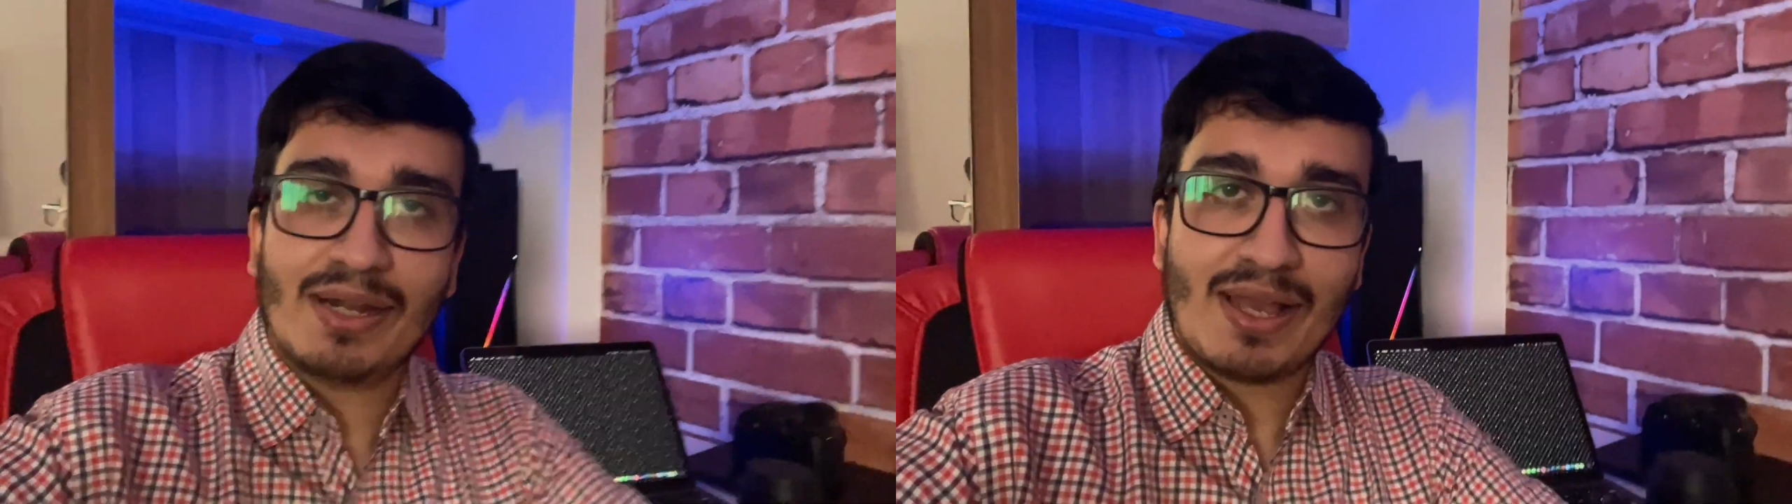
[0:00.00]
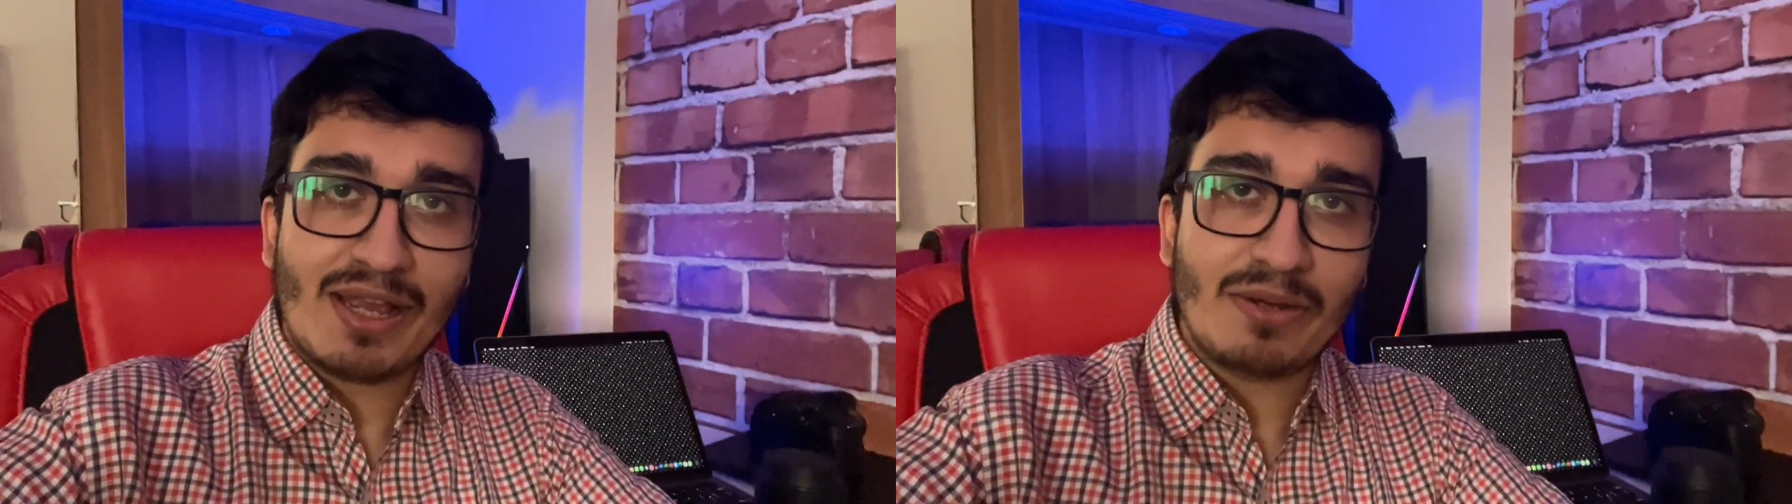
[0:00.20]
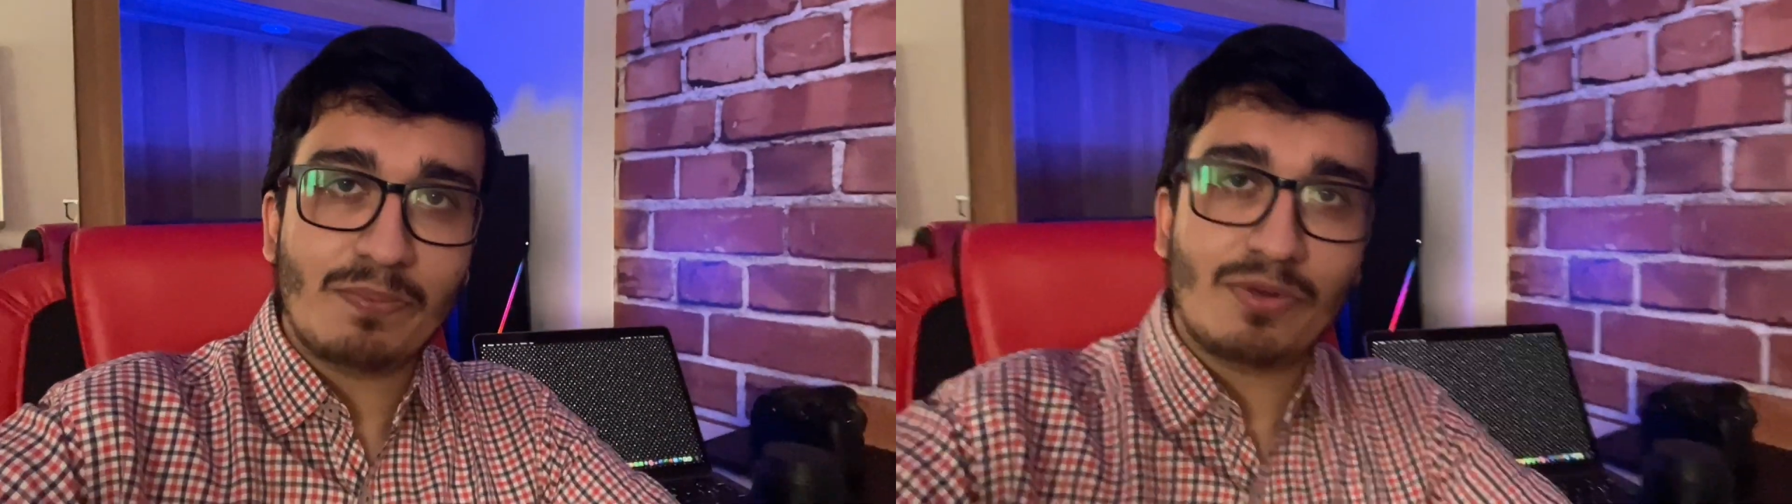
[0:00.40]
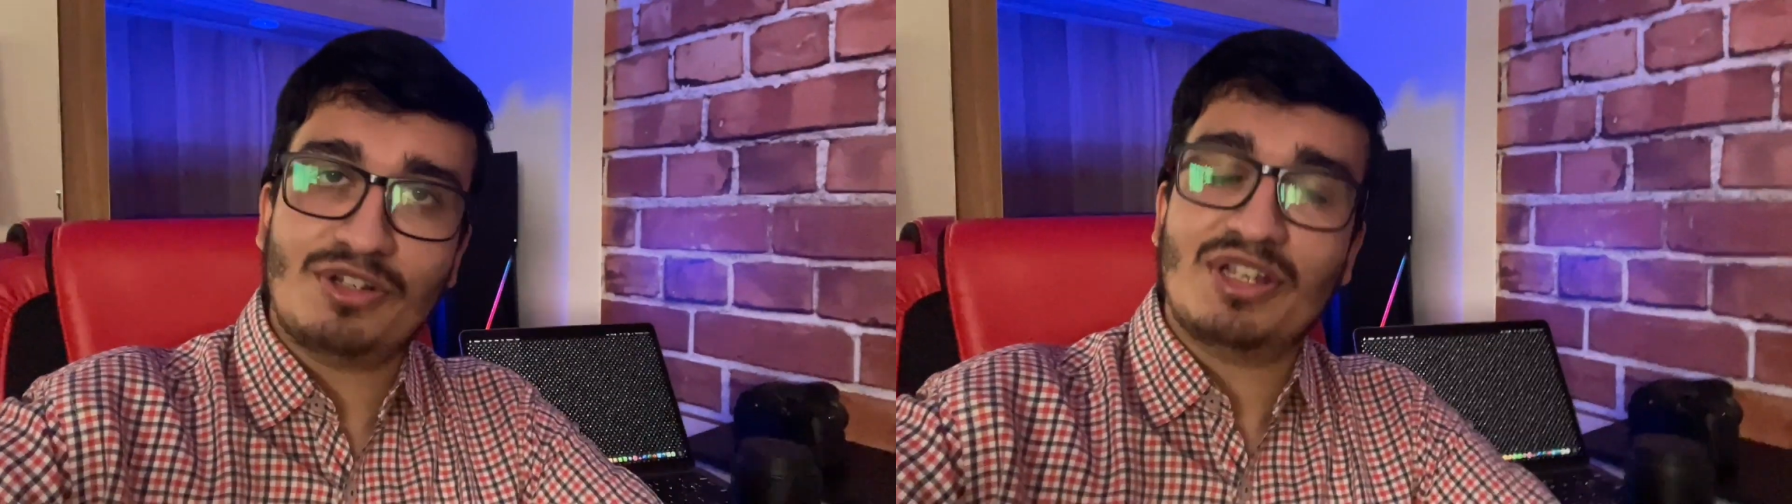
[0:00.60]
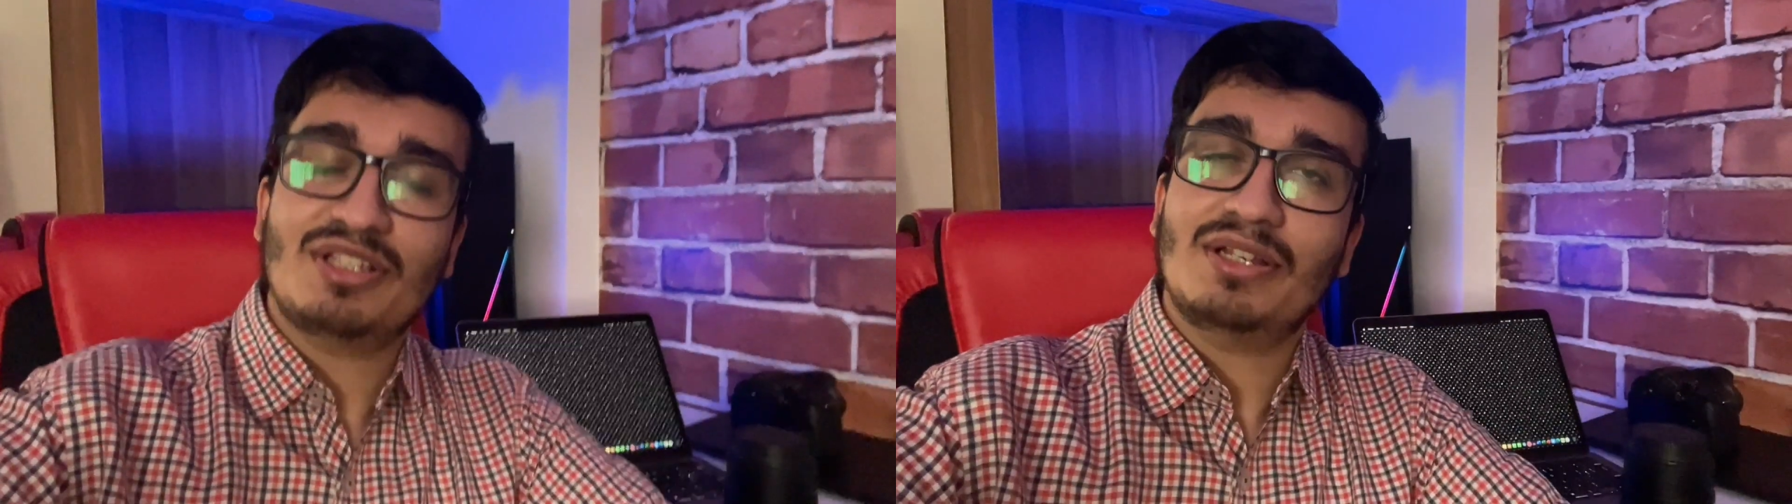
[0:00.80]
and
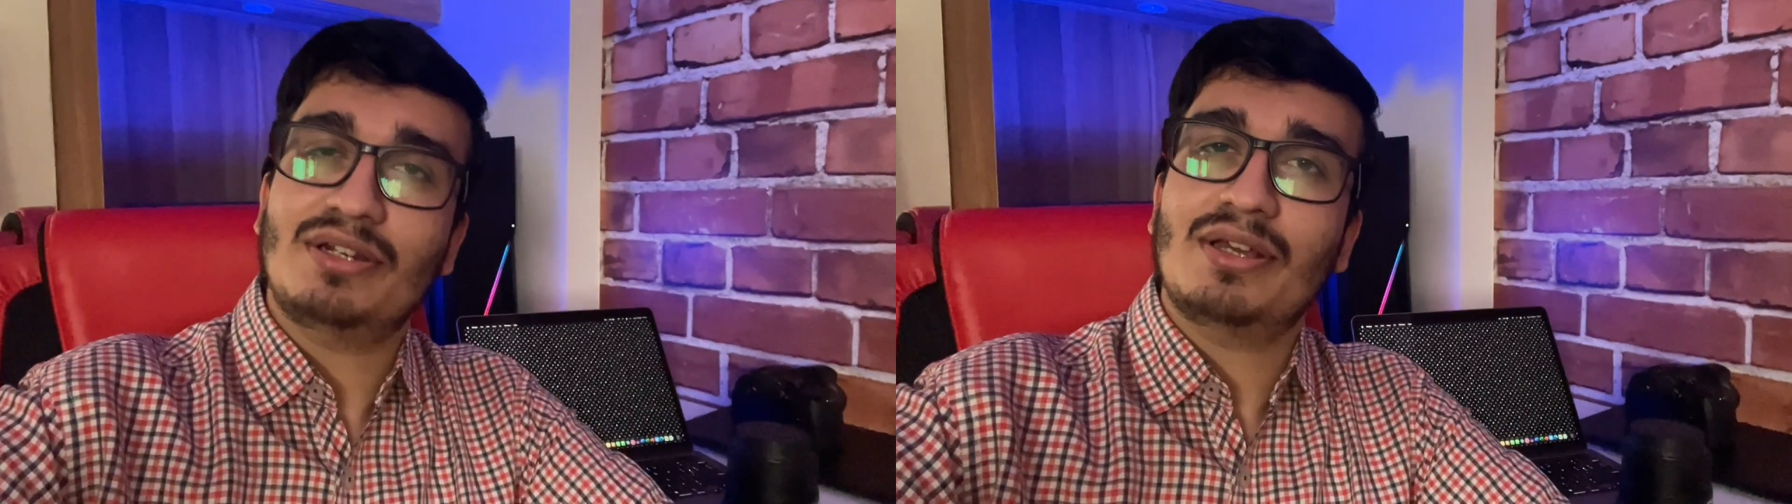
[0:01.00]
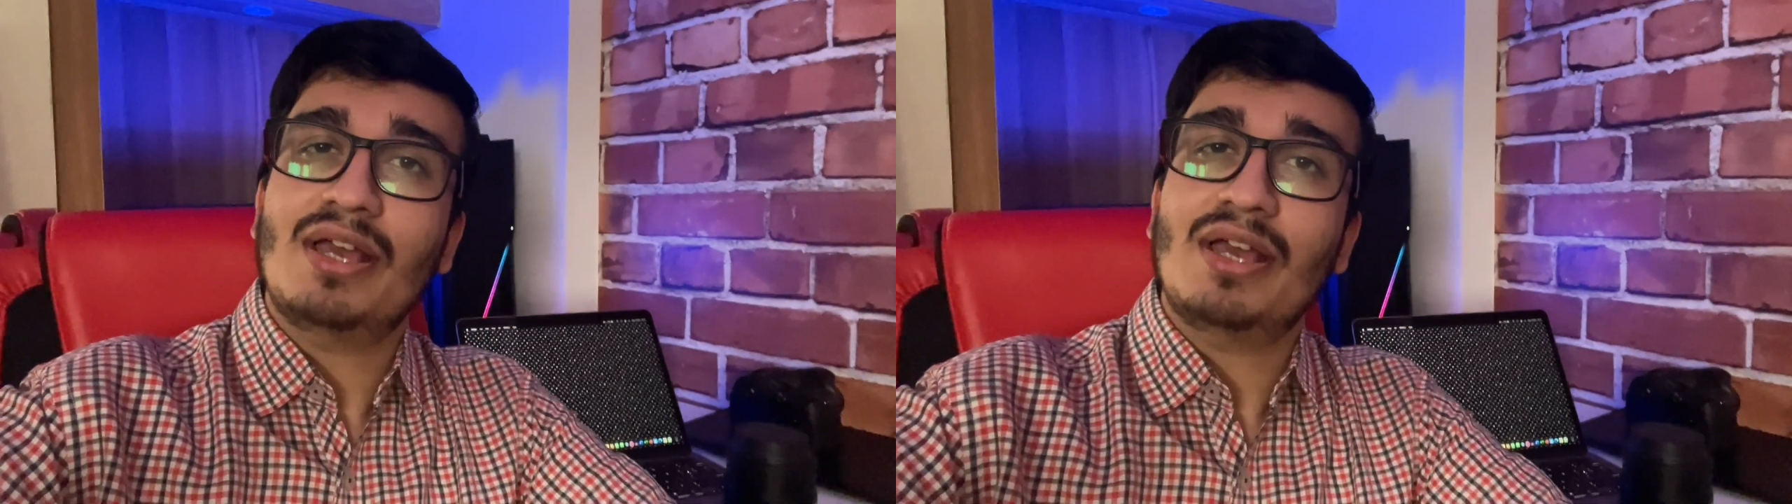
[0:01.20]
purchase it.